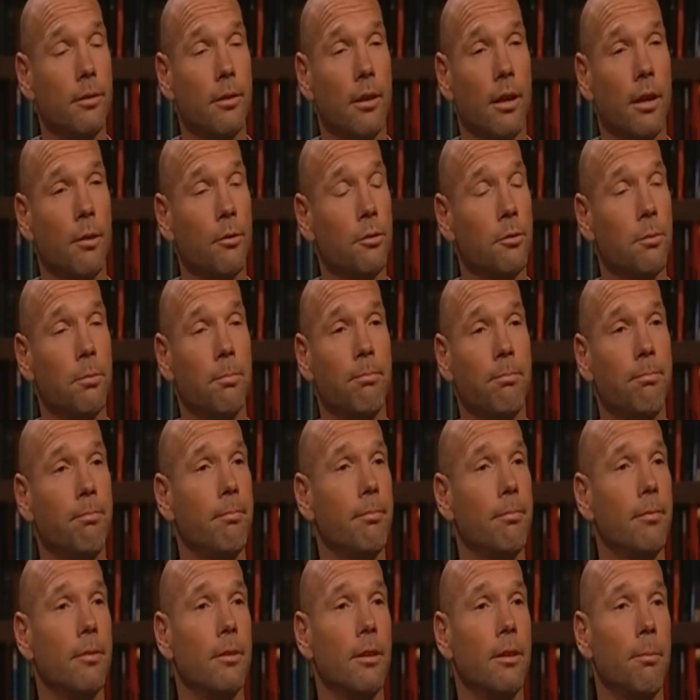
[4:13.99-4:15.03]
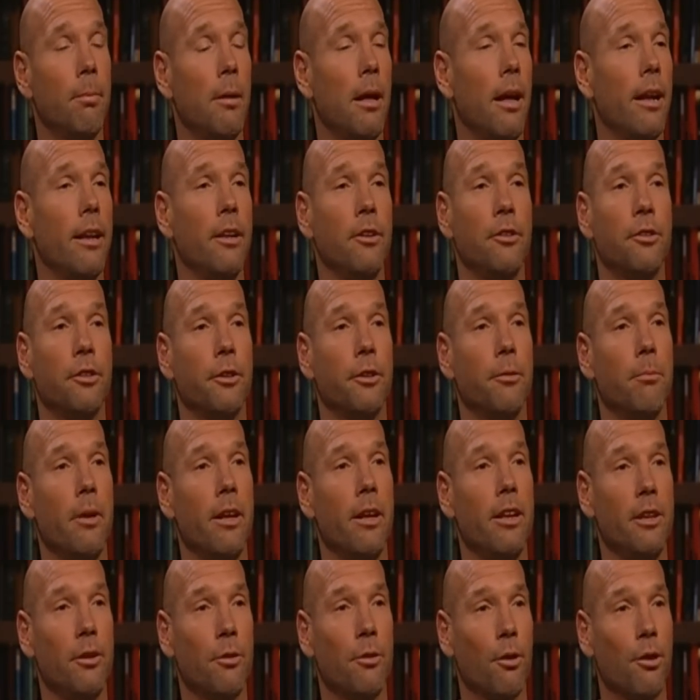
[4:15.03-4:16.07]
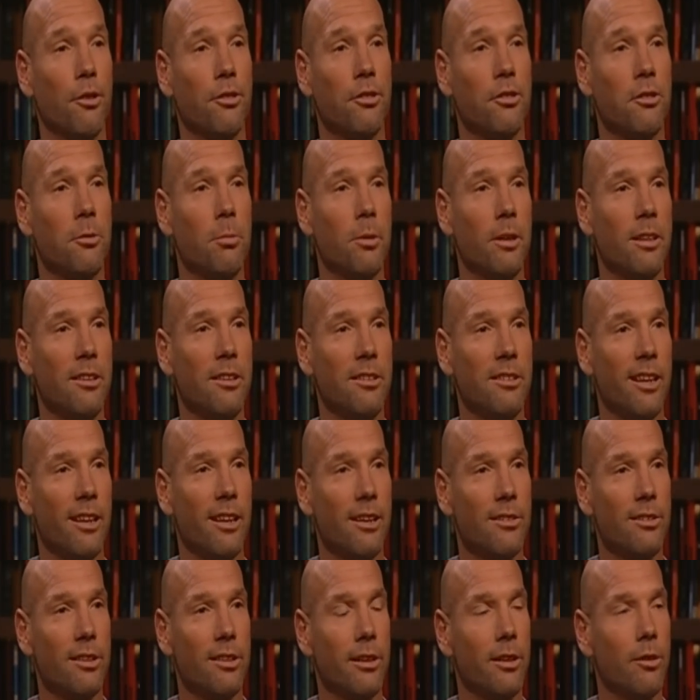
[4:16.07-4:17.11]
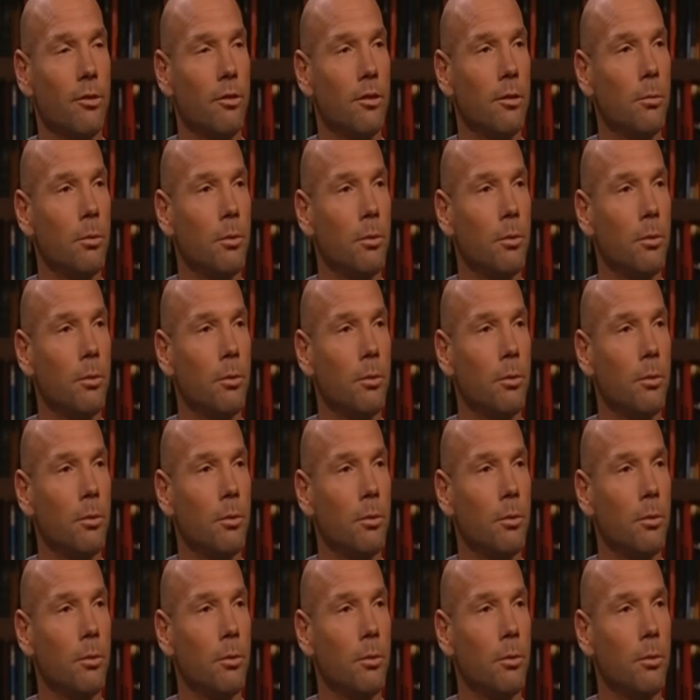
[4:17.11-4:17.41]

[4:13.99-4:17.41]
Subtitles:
was a party to many crisis meetings down at St Kilda,